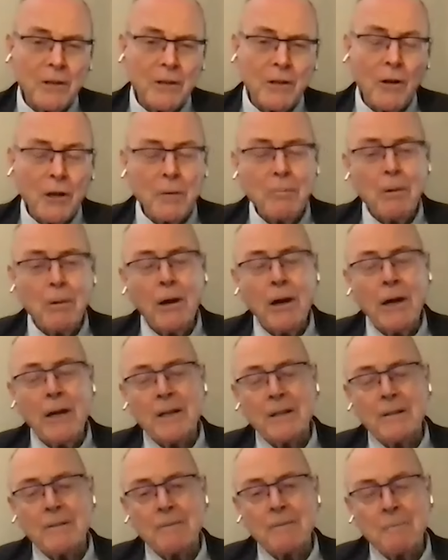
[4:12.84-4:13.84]

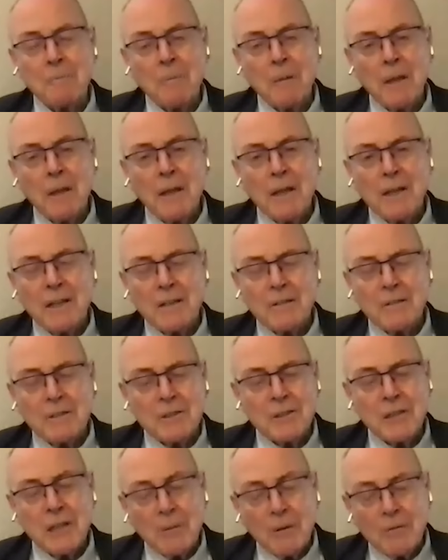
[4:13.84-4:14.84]
occupied and
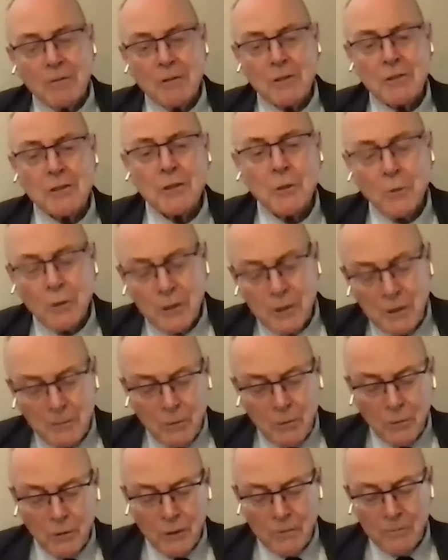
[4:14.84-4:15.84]
see them off to school in the
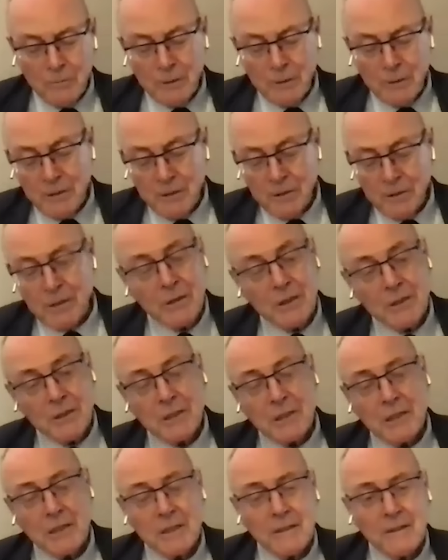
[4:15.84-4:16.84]
morning. But you know, he's
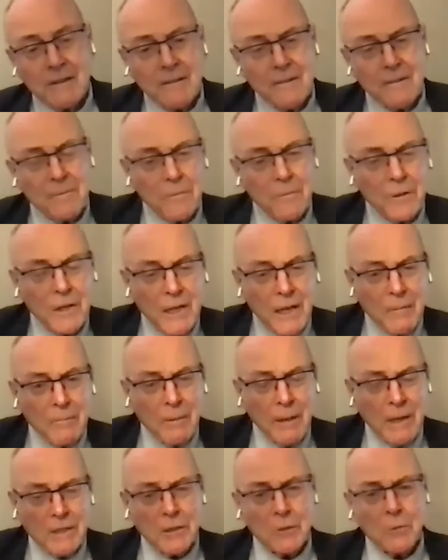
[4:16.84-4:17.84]
going to get
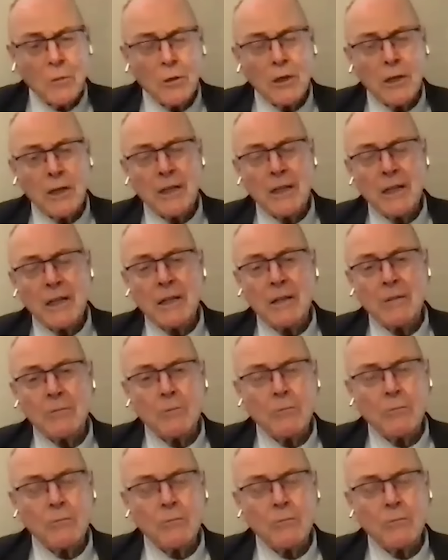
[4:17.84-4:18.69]
back to work. He